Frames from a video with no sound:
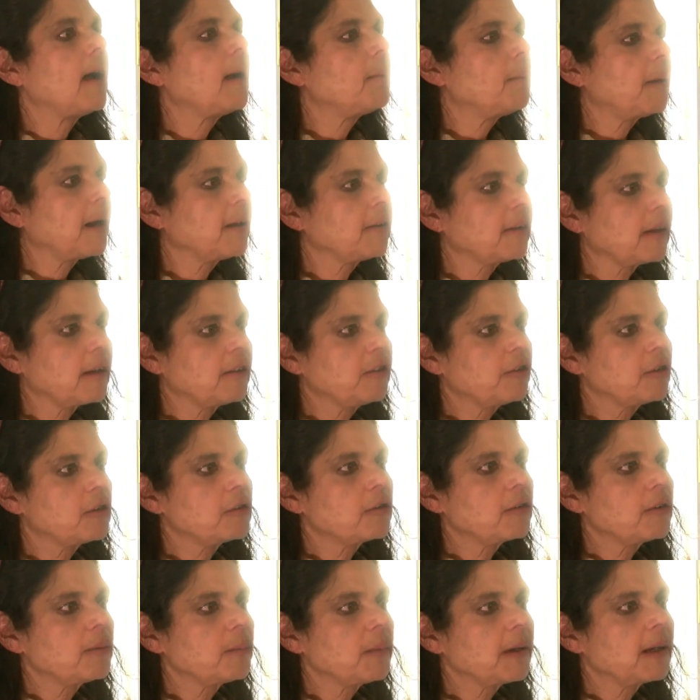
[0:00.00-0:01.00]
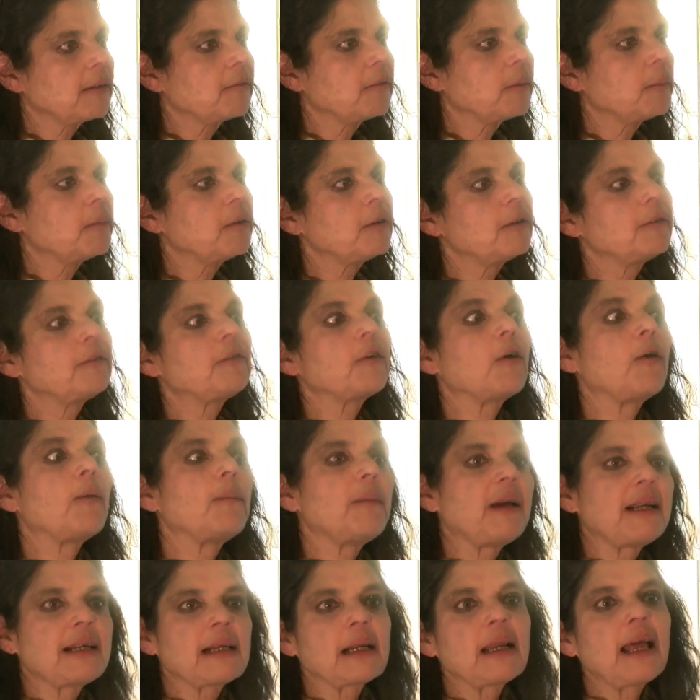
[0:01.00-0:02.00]
about their children being removed, or
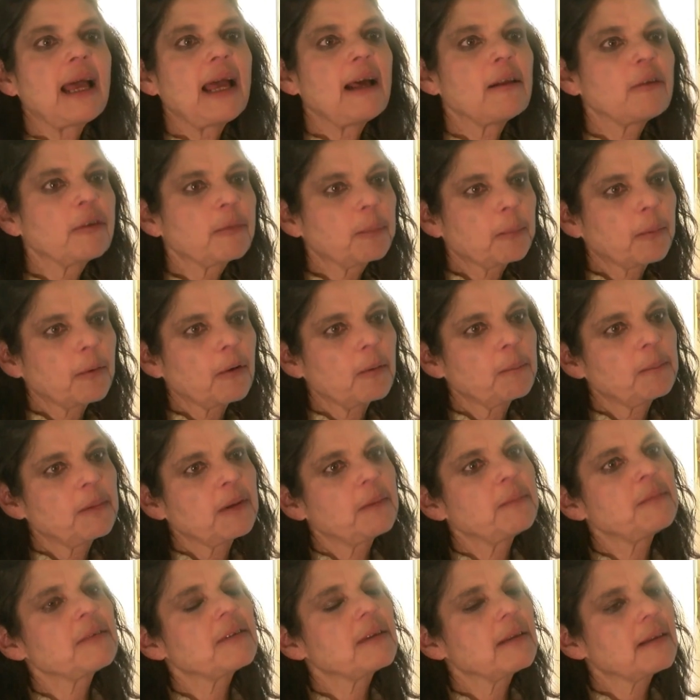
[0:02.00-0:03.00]
mental health problems